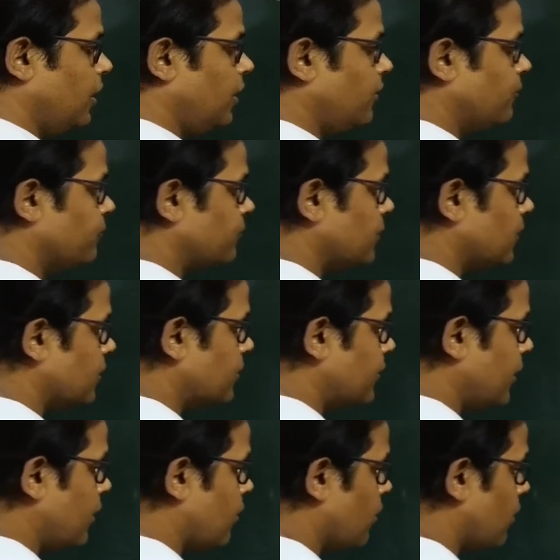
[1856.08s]
if
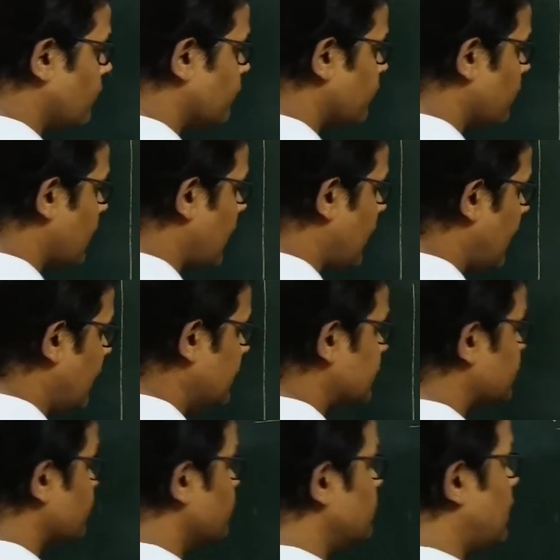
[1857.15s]
the ray of
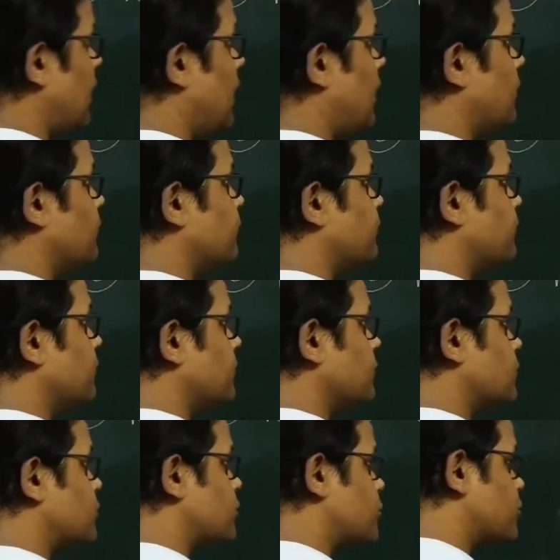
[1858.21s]
light would have
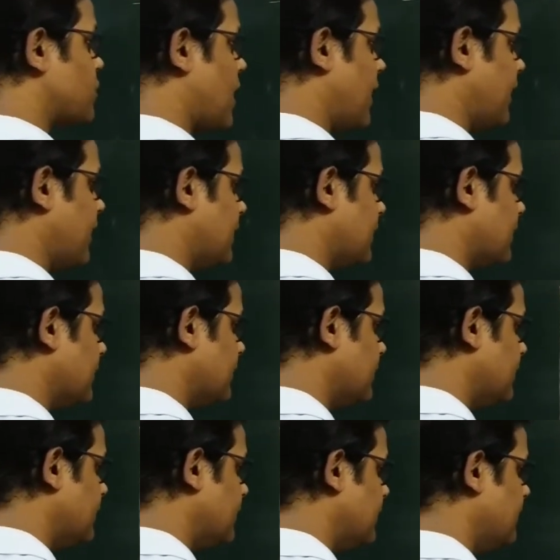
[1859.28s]
strike
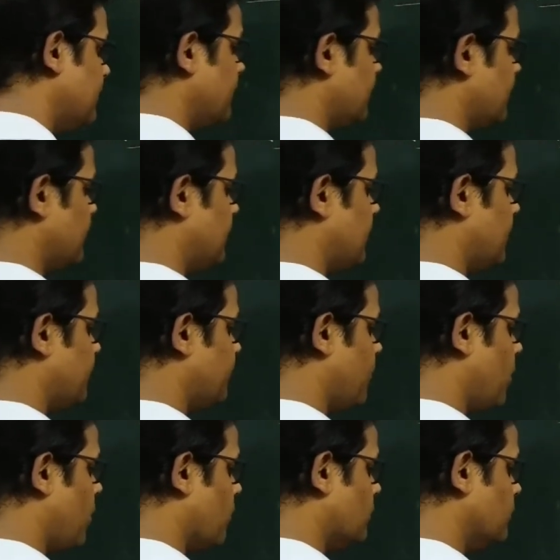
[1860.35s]

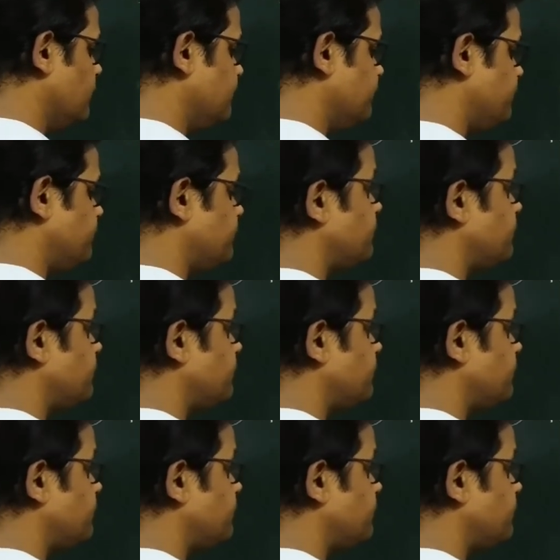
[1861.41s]
upon,